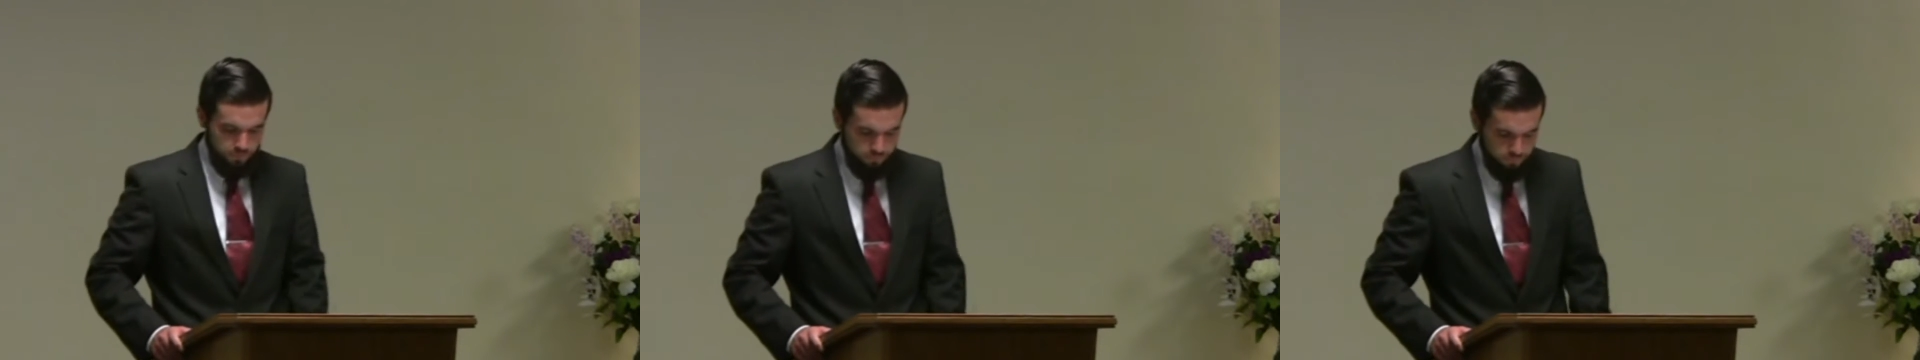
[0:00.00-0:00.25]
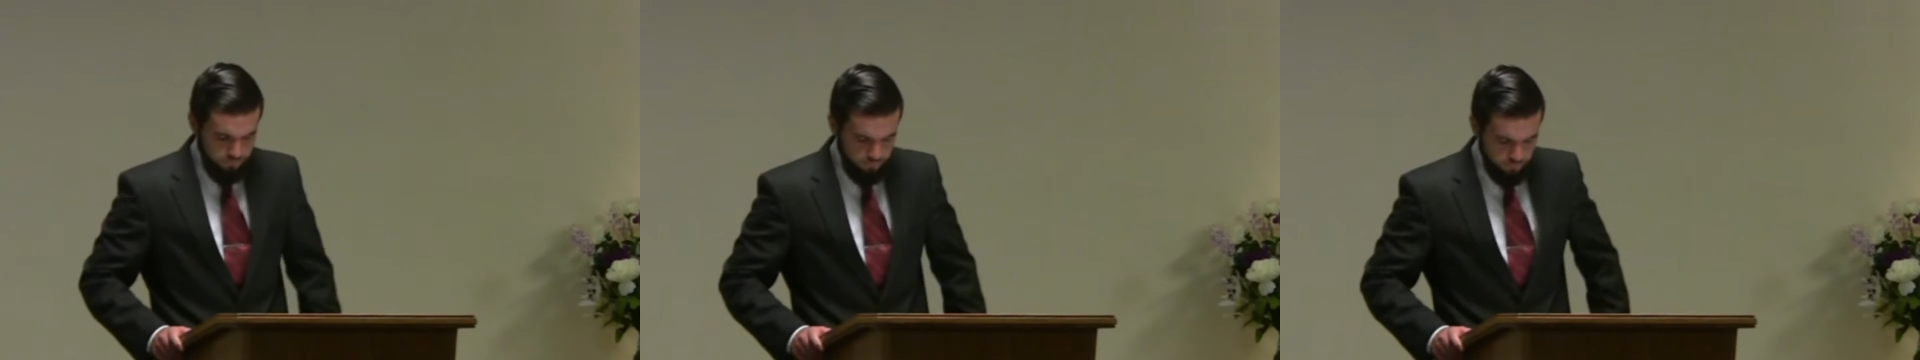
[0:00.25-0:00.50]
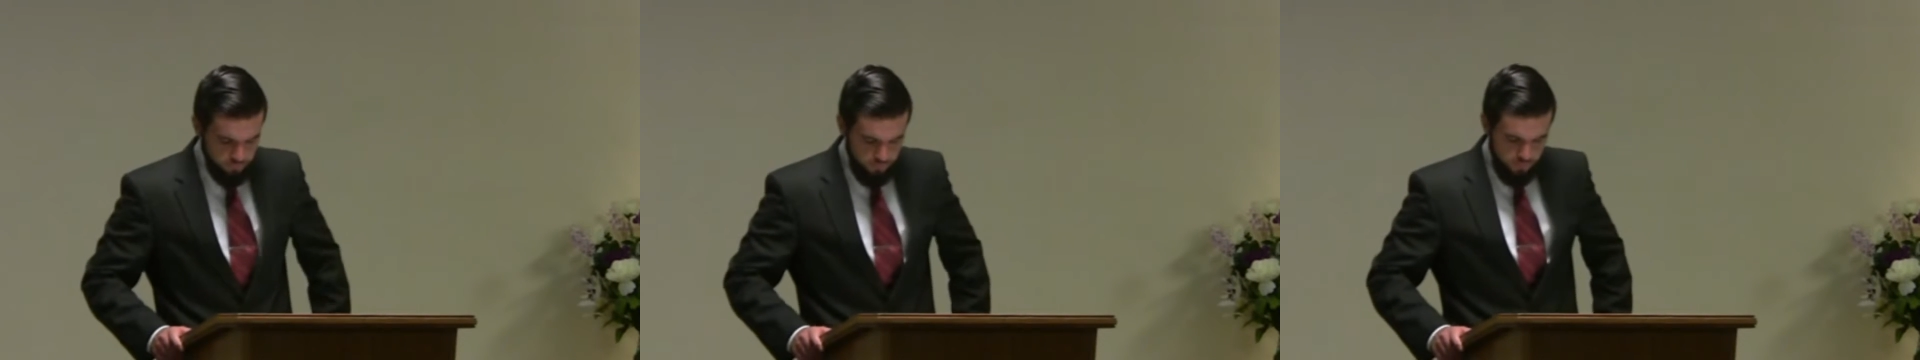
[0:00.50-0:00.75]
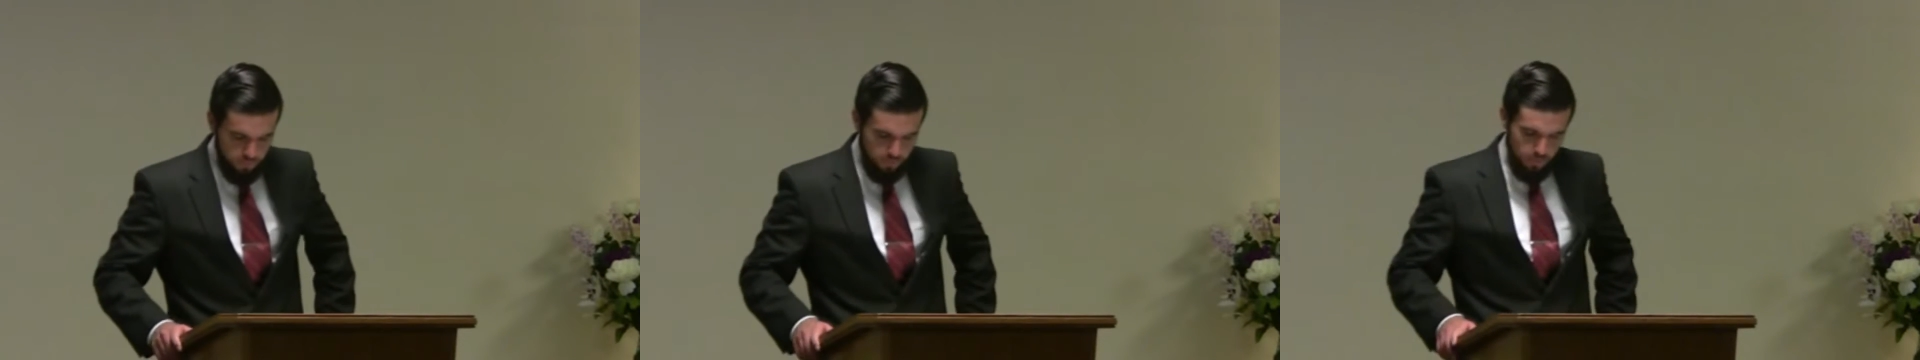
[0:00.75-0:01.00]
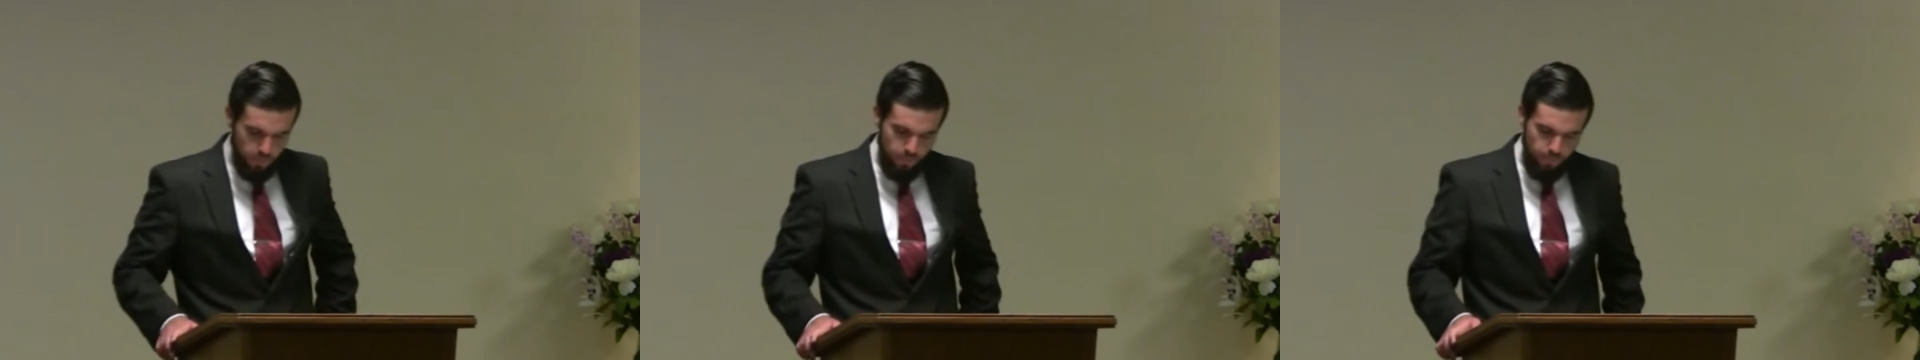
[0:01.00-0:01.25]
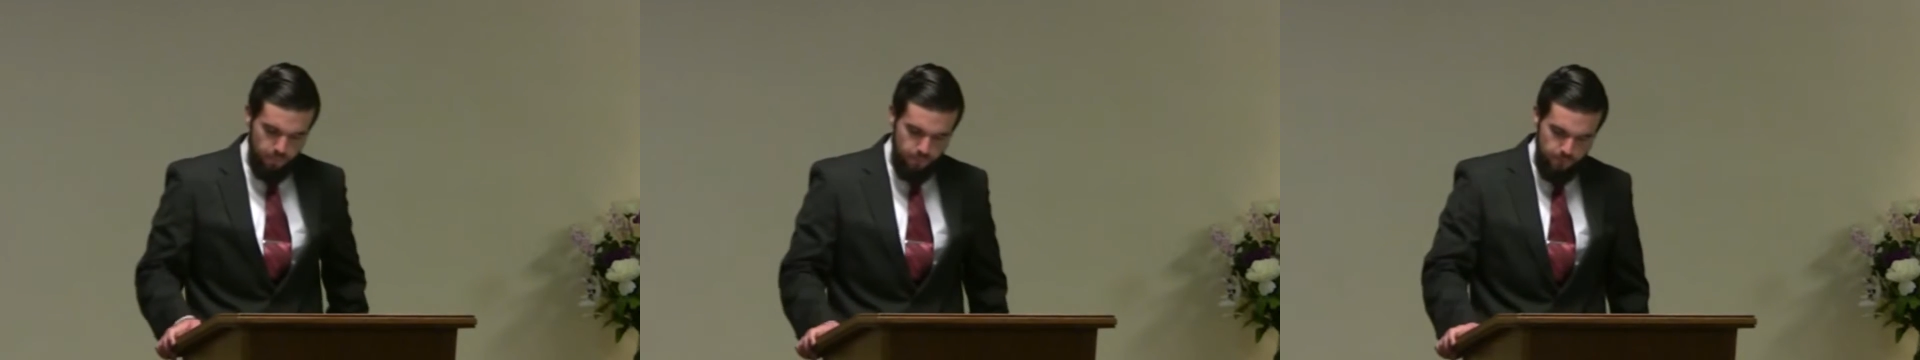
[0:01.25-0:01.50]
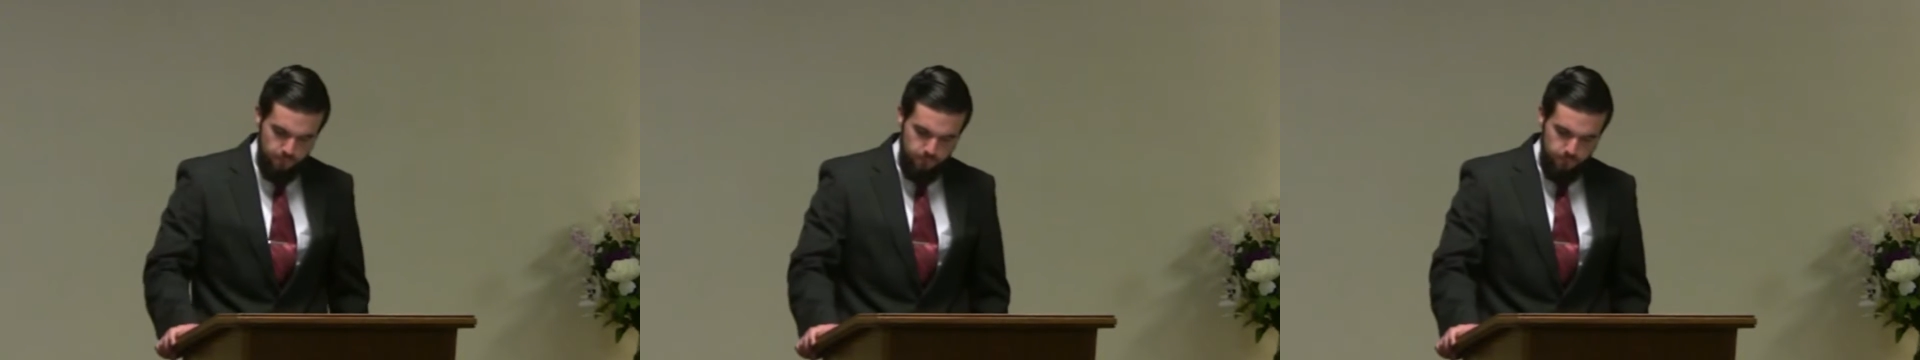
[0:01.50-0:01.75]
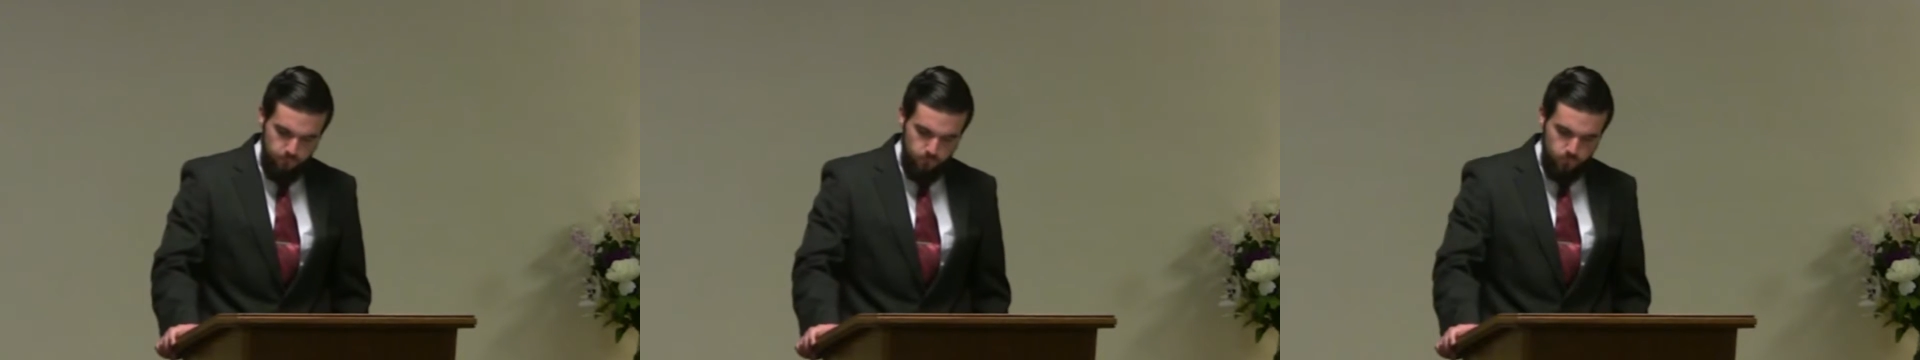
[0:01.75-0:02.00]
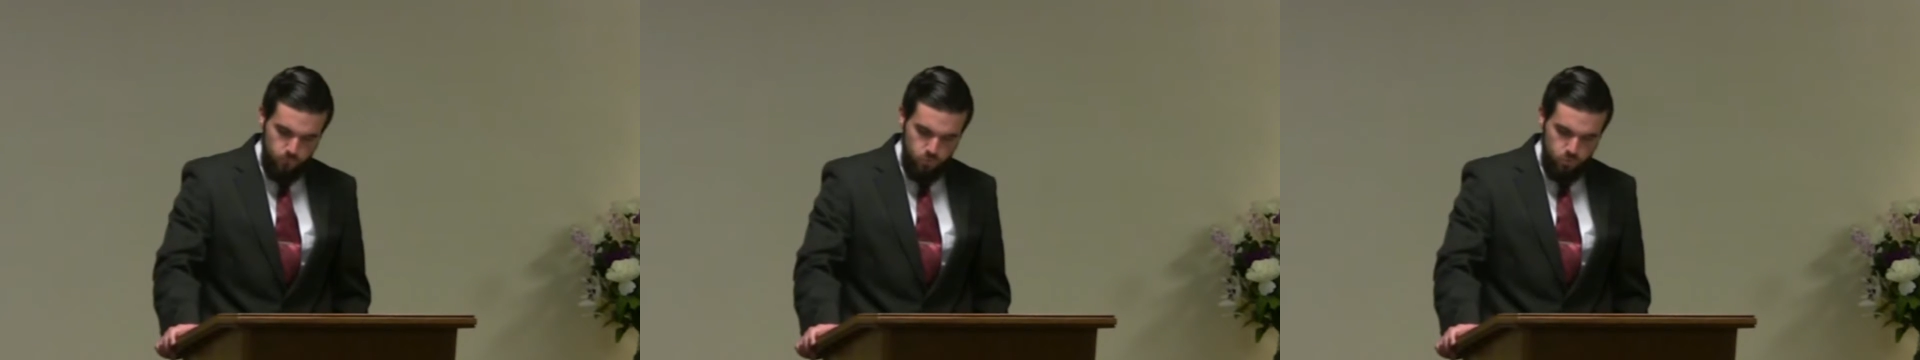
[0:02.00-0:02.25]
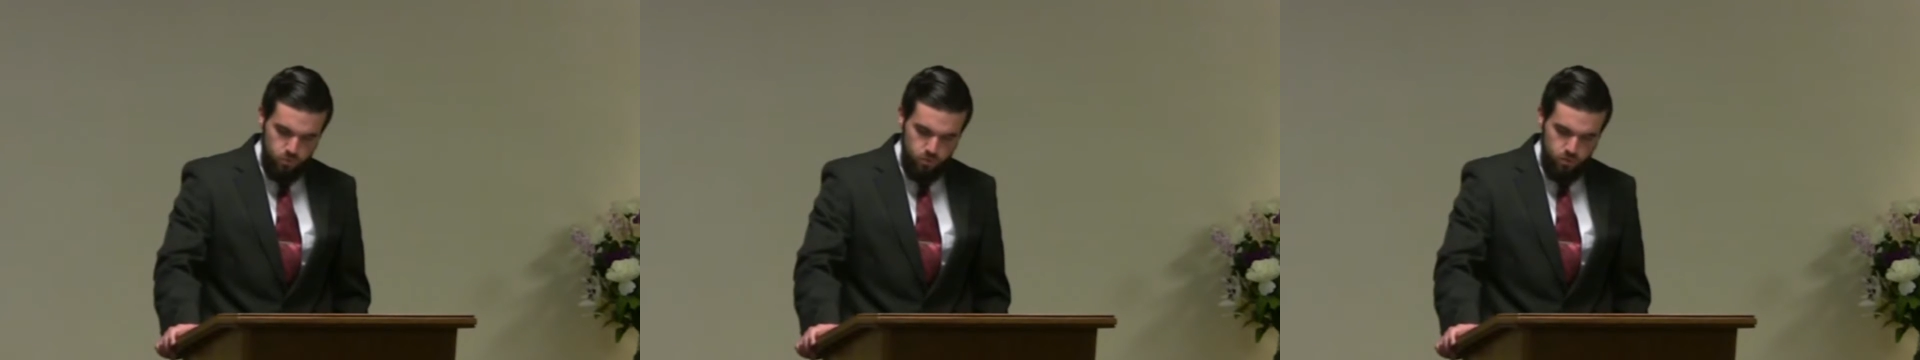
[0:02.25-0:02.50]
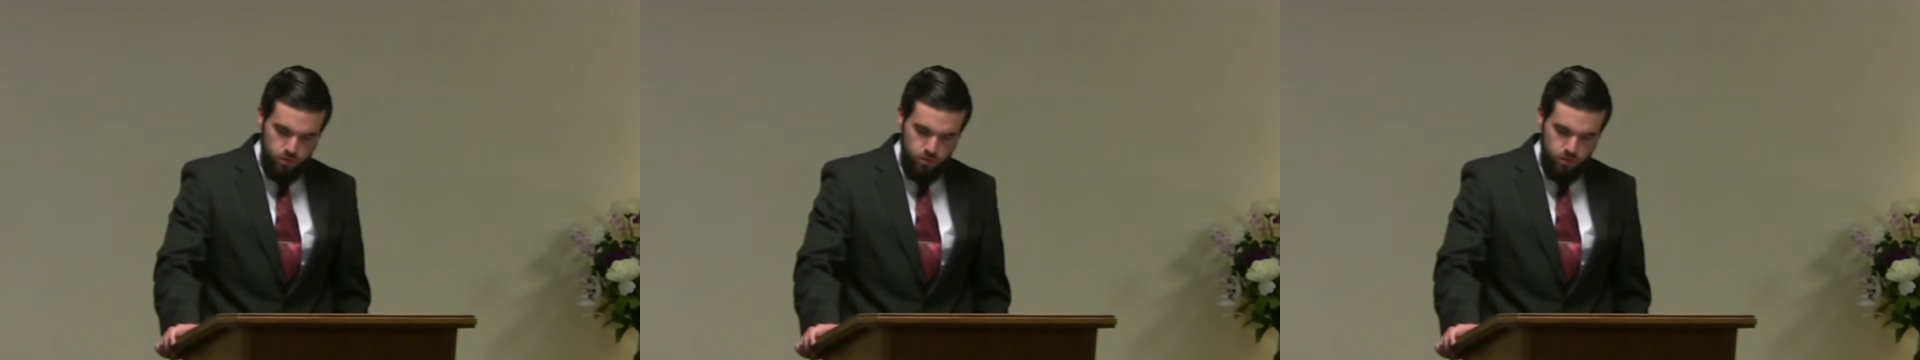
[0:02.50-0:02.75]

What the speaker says: (no one is talking)